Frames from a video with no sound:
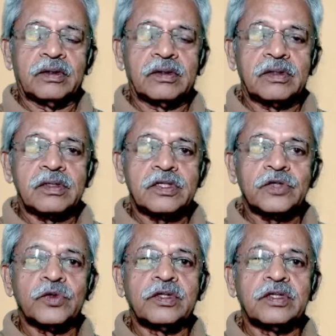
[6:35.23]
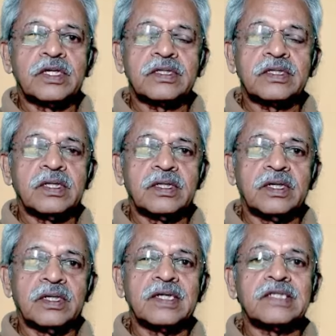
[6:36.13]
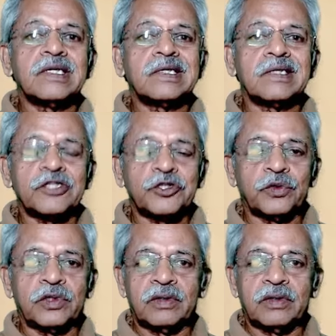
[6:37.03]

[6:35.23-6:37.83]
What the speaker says: so it gets attached to the